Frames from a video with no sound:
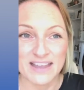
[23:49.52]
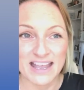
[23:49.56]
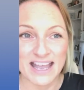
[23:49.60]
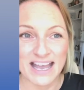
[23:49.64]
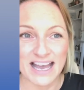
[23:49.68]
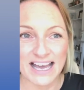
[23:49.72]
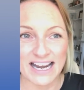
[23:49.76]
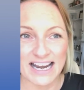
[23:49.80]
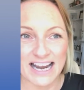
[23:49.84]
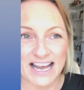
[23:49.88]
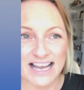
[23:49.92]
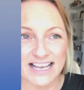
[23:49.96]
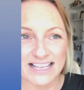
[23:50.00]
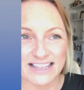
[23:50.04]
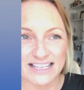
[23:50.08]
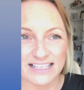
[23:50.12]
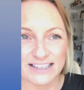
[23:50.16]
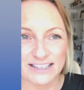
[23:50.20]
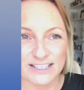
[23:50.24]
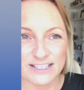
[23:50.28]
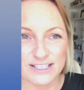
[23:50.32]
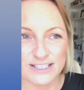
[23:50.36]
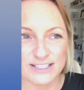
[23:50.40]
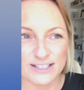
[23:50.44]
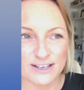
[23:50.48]
And I think
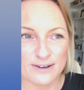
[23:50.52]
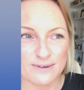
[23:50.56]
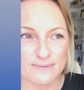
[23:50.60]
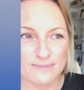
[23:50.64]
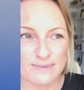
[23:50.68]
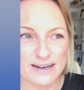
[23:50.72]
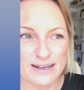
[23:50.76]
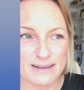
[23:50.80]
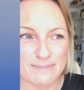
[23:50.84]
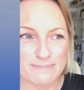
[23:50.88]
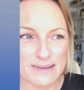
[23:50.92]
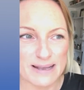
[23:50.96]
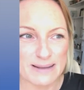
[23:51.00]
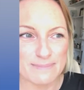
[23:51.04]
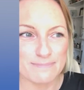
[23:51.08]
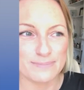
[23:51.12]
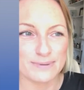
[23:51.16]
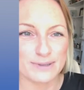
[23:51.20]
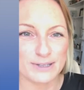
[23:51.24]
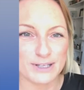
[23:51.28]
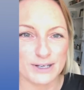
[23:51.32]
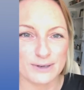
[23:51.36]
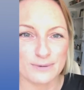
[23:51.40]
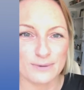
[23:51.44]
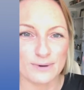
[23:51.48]
there's so many
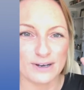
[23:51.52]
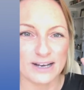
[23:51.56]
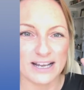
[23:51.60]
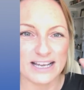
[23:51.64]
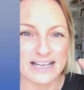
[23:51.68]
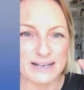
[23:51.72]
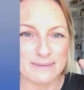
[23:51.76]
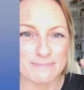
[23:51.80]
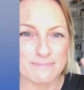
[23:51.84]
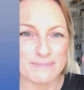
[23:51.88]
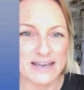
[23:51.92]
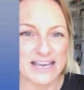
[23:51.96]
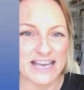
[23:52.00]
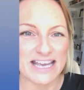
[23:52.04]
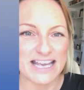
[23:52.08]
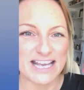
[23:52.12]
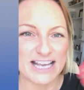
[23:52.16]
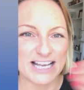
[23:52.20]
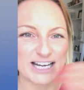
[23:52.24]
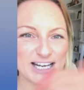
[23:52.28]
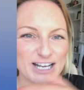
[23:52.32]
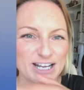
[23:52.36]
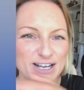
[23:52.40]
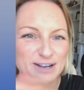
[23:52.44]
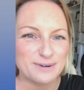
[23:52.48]
people who are like me
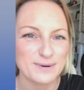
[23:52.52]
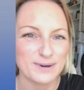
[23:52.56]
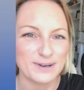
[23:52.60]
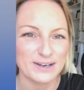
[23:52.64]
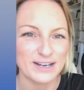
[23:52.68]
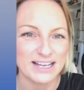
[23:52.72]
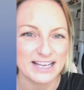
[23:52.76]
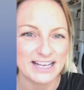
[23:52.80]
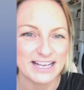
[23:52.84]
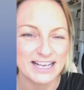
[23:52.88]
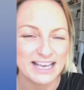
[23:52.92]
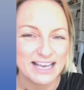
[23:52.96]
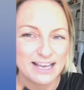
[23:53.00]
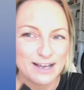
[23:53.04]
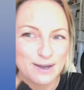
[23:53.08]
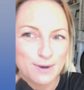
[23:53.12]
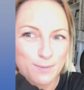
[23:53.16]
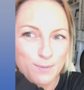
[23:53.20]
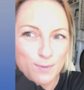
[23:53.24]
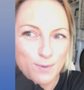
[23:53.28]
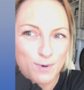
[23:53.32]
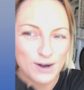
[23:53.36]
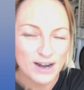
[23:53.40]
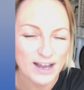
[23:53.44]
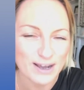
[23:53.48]
and who are like
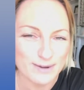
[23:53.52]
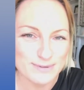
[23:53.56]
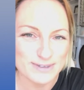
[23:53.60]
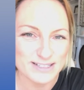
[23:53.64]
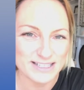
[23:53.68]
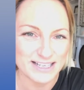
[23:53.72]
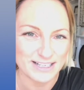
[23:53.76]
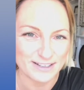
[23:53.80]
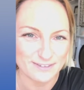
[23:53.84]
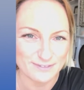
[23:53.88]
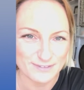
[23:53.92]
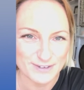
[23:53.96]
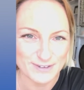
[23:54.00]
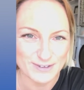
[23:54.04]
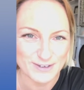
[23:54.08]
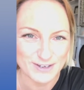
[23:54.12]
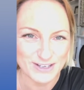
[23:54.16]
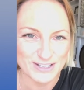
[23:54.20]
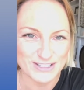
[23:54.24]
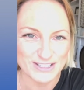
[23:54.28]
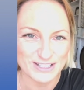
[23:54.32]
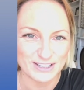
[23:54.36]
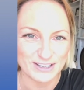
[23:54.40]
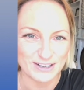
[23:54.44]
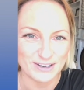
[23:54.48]
what I was like a few
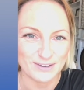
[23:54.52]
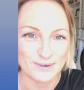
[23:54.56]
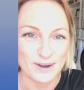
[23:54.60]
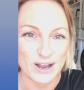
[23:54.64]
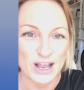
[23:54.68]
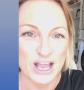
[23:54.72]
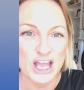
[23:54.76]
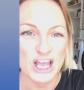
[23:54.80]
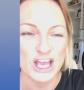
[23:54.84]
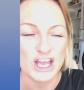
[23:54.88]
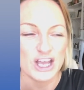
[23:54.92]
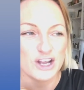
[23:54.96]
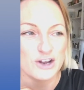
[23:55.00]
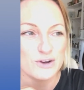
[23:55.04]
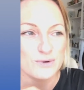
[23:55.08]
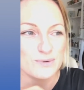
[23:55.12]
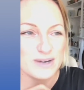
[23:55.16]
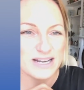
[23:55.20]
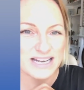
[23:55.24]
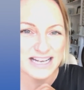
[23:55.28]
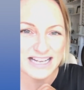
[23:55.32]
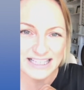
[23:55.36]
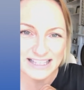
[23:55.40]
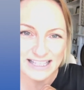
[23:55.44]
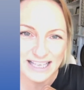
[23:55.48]
years ago, who
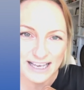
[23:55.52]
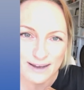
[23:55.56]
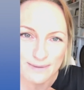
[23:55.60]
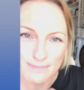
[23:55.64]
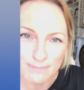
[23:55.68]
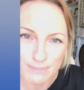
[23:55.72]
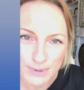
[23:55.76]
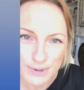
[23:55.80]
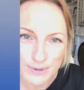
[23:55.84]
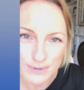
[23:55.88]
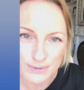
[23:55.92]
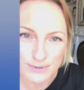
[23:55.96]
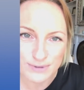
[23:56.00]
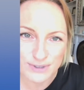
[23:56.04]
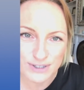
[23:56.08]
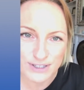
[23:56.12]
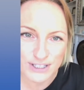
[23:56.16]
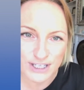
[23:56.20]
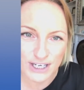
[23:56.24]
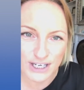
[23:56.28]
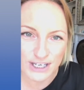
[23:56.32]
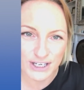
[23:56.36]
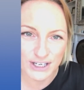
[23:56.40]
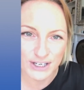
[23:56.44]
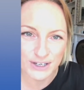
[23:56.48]
need that boost
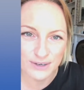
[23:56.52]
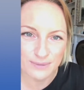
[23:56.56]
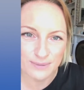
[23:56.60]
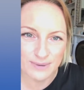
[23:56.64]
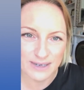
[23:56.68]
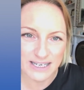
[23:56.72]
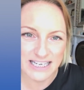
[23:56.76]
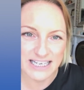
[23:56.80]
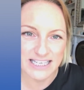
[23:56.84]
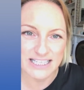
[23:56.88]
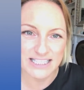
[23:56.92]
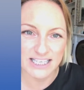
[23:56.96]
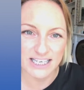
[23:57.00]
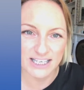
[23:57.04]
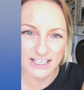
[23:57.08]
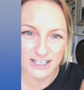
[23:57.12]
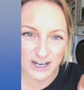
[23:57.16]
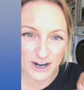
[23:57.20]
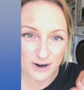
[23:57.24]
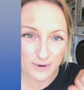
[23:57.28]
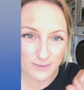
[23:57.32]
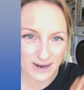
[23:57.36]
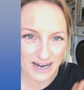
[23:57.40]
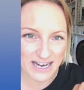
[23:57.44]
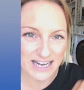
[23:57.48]
and who need to
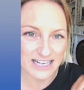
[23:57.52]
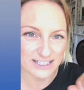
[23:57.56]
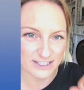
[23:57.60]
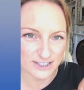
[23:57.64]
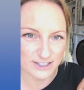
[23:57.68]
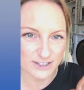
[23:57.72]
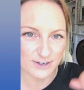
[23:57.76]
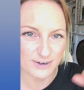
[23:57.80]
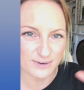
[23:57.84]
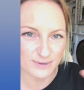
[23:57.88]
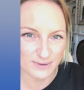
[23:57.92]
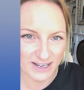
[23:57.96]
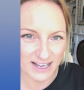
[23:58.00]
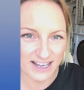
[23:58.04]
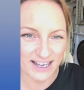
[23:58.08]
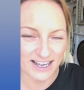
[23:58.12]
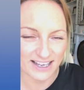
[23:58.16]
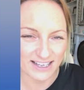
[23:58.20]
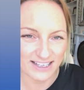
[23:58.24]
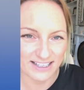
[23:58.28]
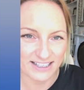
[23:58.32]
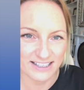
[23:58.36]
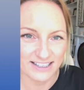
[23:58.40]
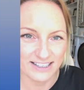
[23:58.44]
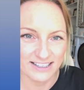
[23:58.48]
know it's
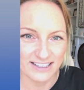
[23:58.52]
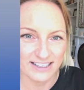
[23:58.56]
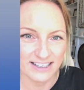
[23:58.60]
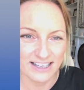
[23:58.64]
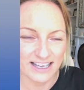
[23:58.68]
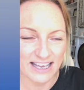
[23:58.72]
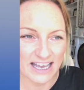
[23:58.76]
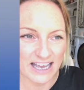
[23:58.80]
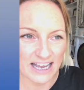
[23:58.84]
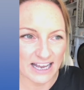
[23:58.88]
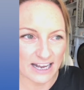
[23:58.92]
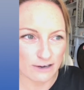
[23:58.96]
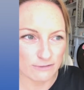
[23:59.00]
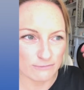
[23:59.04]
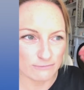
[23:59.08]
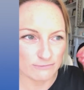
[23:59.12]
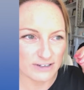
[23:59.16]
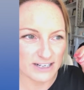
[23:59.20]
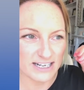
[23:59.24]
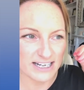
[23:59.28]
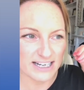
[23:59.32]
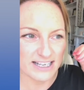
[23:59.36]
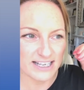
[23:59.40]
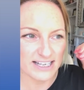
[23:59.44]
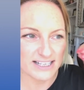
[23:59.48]
okay. It
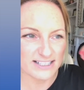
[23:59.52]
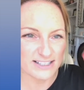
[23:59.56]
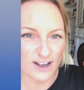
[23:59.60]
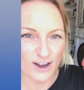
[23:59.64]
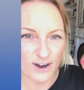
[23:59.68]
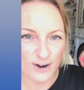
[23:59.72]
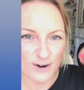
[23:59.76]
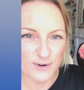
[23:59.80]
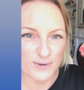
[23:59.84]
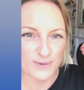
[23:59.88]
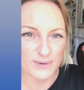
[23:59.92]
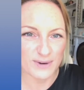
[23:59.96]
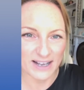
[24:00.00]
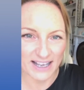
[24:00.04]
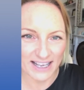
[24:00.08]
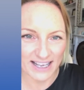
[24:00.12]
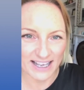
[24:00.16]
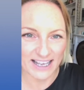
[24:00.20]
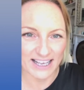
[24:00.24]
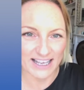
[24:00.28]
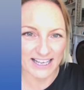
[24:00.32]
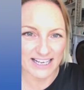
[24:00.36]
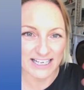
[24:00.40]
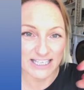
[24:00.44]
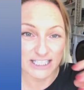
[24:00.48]
really is
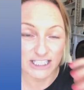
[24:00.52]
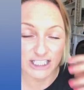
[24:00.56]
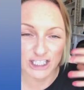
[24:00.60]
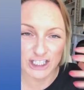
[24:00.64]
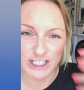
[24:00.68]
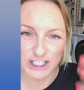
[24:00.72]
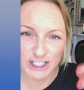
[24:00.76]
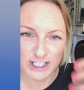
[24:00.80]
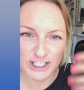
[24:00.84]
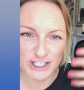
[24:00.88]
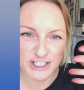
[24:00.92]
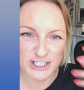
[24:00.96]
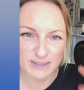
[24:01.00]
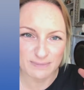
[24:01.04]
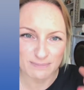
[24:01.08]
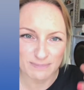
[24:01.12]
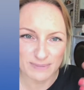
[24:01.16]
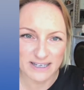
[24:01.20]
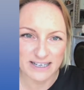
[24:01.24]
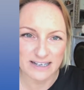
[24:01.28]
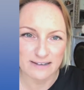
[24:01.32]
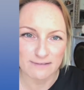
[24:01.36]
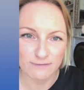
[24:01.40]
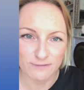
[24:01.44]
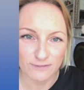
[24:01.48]
okay to just
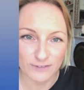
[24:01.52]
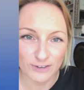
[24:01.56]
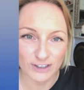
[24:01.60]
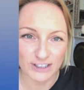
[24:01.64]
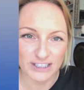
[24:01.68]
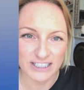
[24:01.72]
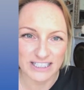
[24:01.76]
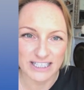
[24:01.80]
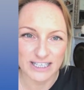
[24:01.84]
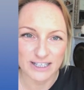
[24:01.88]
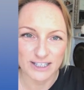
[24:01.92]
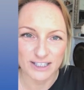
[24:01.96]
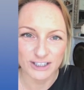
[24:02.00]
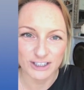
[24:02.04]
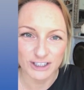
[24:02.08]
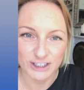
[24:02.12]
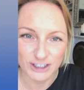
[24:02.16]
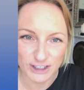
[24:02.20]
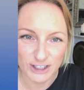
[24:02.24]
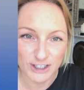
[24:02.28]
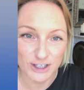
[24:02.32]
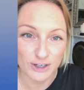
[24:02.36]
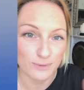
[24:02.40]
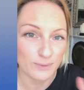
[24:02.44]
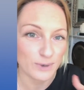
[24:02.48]
be fully
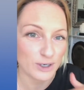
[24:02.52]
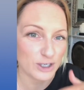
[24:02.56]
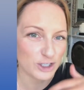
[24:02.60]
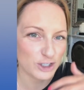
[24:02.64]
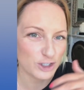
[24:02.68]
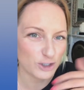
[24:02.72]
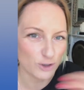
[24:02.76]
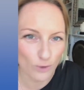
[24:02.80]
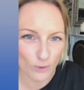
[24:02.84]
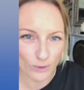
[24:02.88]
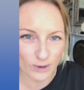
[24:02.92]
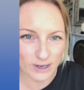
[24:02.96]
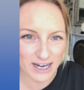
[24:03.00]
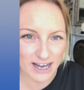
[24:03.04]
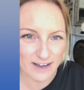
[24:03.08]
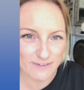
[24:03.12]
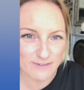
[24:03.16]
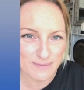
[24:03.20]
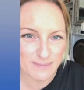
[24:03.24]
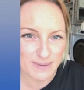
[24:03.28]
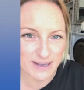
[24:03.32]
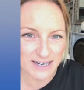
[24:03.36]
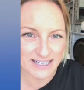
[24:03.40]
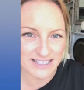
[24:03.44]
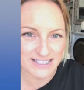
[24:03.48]
you, and you're going to have a better